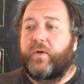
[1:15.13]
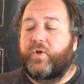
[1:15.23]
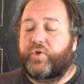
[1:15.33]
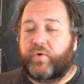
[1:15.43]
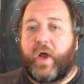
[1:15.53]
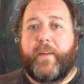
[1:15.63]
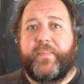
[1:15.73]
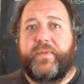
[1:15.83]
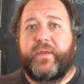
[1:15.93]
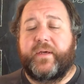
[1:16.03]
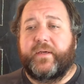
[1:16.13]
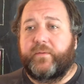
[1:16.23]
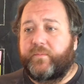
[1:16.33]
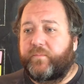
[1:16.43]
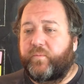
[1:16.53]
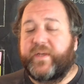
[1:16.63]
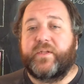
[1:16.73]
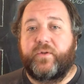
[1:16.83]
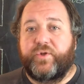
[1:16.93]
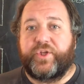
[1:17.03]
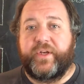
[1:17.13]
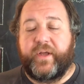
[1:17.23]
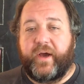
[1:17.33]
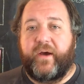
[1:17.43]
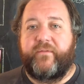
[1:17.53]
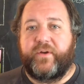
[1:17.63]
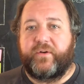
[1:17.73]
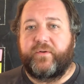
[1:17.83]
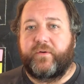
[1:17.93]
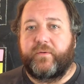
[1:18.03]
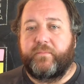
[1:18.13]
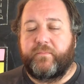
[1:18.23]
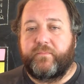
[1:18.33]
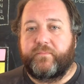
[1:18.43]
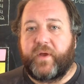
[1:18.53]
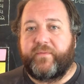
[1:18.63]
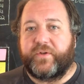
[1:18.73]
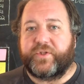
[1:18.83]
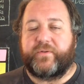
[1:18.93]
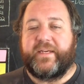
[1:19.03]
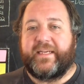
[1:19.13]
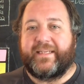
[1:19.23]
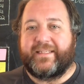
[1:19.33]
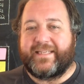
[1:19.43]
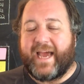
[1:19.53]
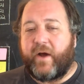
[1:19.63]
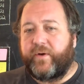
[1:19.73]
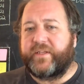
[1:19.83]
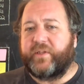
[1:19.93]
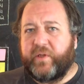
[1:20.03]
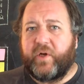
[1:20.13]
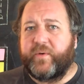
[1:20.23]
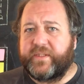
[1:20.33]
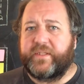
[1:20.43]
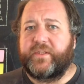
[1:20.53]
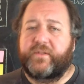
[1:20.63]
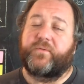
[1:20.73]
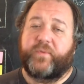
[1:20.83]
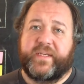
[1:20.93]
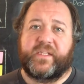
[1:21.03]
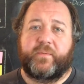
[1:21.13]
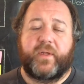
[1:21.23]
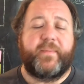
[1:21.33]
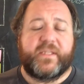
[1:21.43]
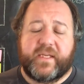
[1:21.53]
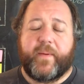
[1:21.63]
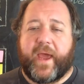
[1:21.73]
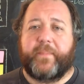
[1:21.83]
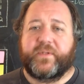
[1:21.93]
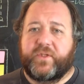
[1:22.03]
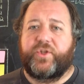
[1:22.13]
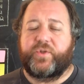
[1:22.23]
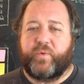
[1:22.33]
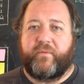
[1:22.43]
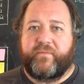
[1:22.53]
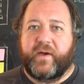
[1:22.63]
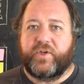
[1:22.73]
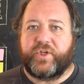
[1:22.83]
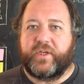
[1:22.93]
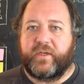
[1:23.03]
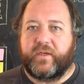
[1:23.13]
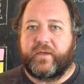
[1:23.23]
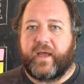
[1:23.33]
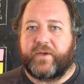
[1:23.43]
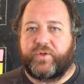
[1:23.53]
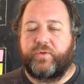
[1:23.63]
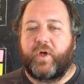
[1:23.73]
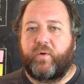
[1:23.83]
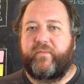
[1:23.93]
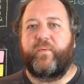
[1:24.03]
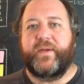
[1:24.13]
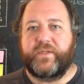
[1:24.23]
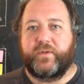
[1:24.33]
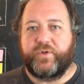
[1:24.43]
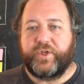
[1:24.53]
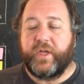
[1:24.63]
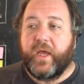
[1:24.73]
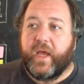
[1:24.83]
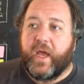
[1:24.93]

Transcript: drop the resolution of your screen down as low as is reasonable. I mean, some apps just won't function at too low of a resolution,